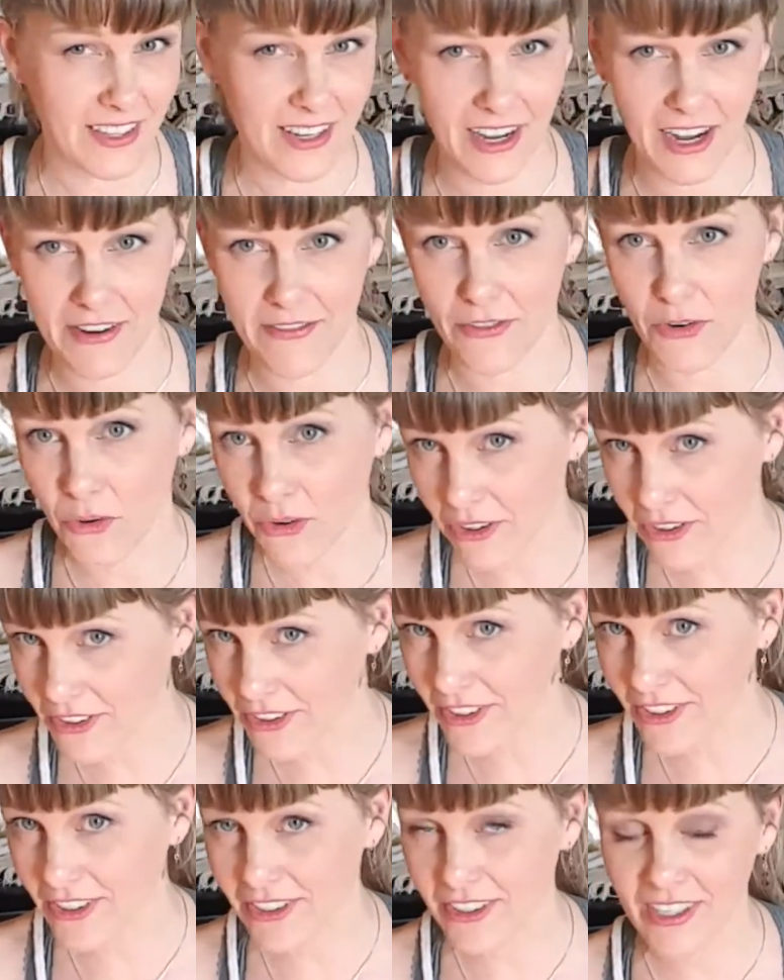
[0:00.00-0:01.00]
that I've
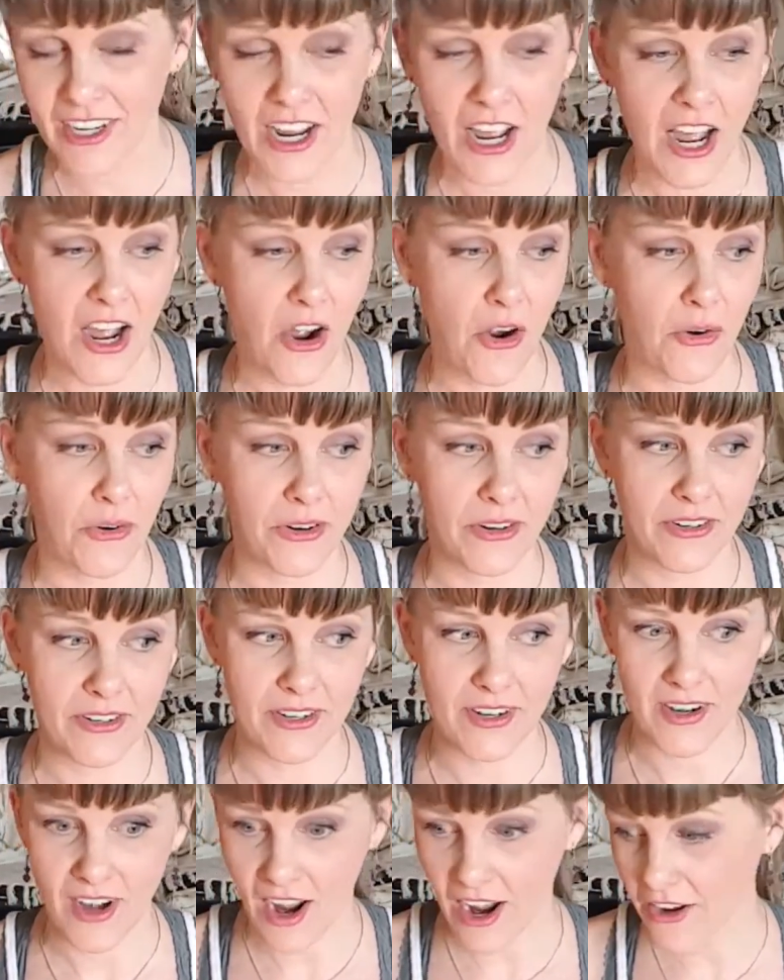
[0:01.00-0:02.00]
ordered or
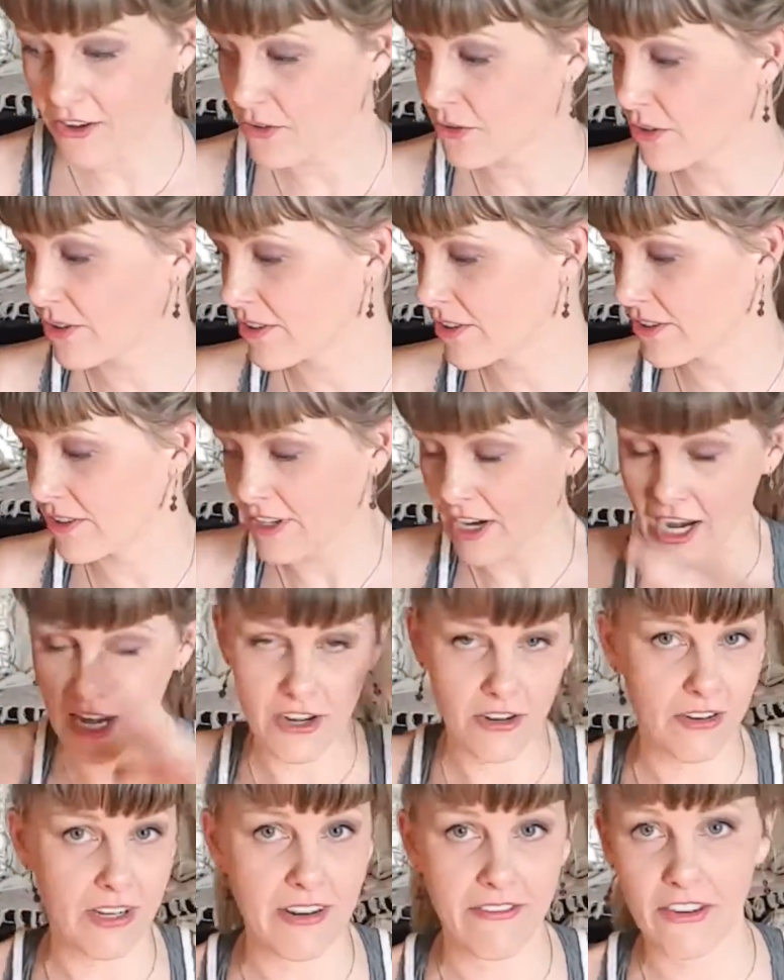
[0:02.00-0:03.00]
not ordered. I
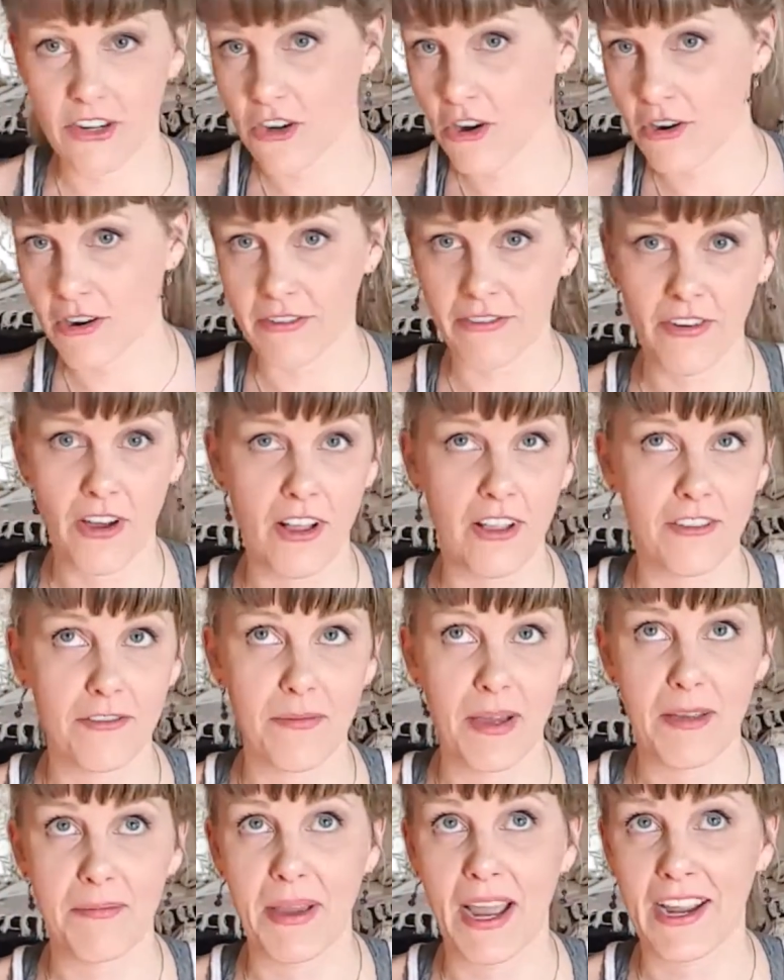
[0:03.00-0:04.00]
don't even know if all of
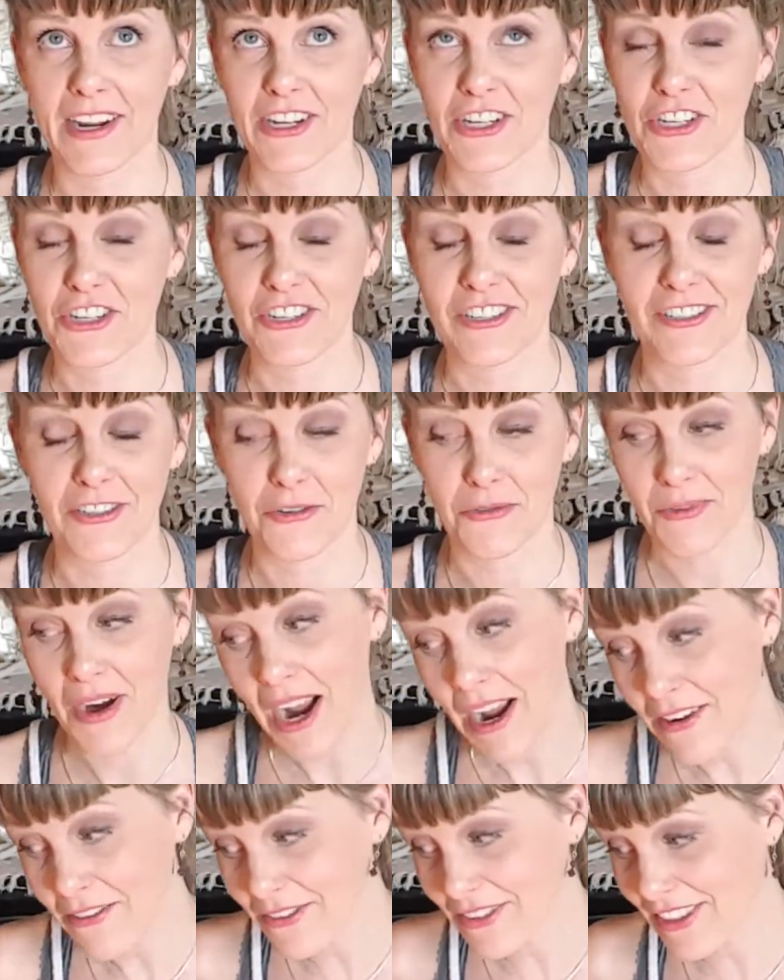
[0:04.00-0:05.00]
my packages
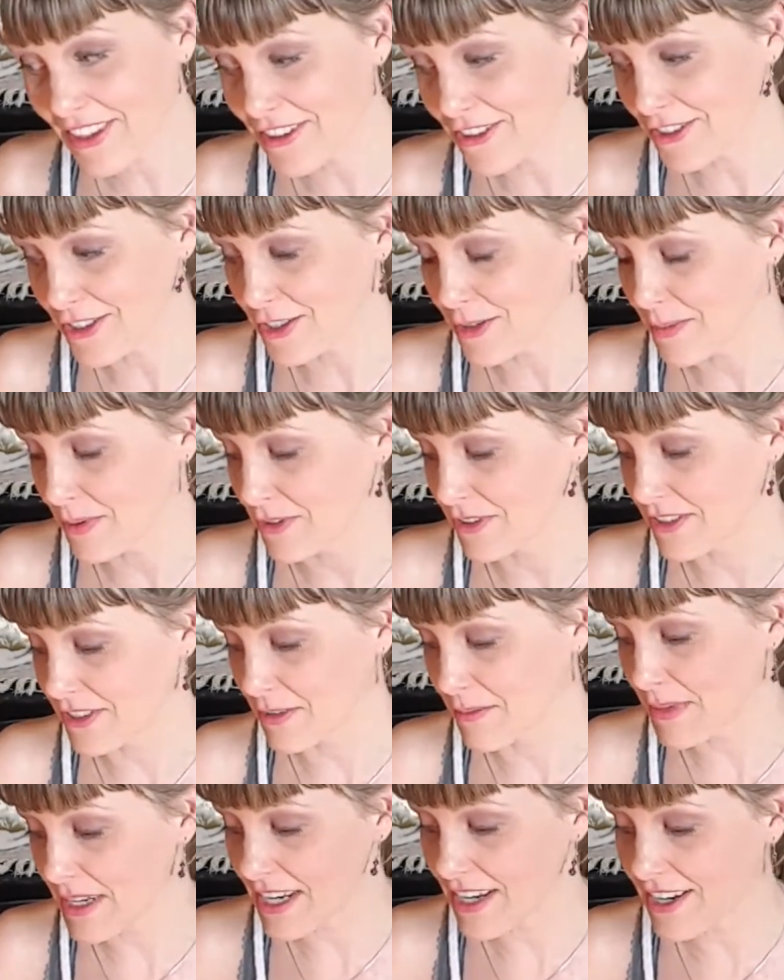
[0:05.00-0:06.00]
arrived that are supposed to
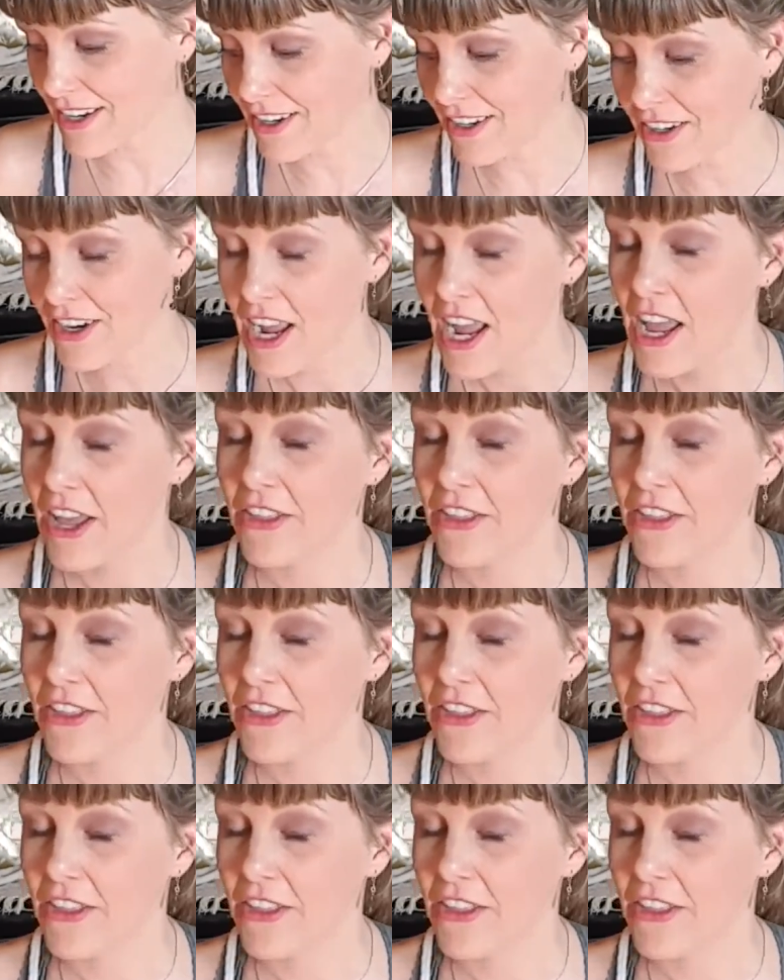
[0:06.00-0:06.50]
be here.